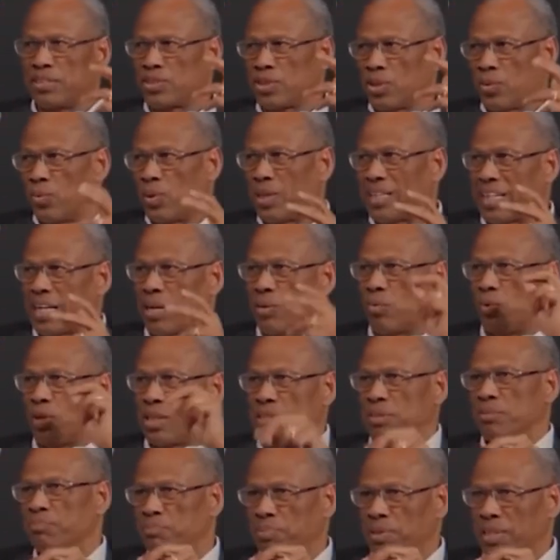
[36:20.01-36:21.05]
So when I
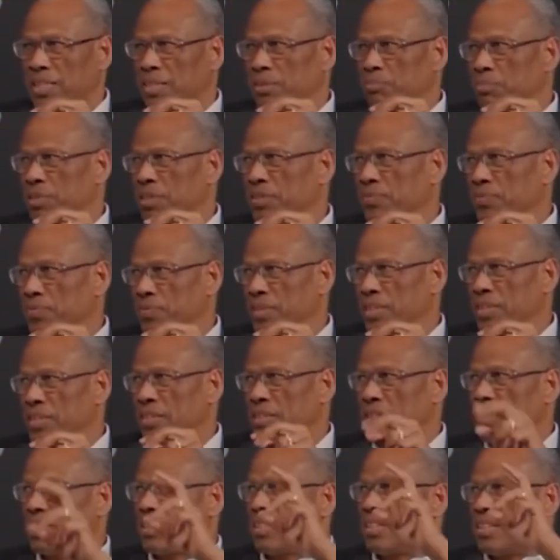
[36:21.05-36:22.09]
wasn't playing
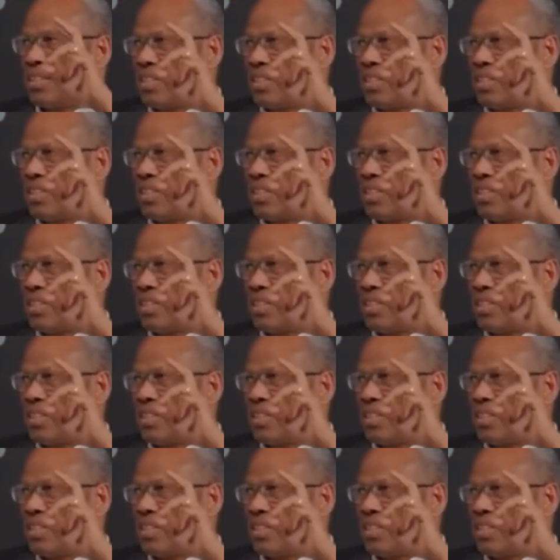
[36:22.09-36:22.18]
midfield,